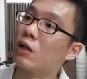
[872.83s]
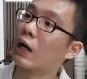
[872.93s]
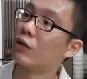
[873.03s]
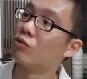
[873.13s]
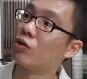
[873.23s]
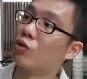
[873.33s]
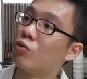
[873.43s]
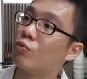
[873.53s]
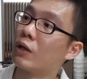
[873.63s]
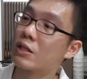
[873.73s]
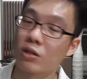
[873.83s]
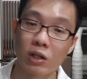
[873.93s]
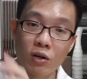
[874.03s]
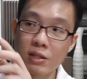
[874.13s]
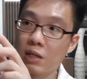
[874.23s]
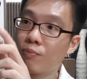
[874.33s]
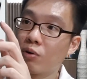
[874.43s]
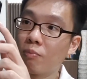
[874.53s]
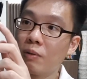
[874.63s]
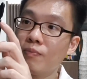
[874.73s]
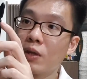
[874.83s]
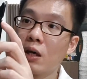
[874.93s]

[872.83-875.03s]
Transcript: I do not know whether it's going to cause any problem,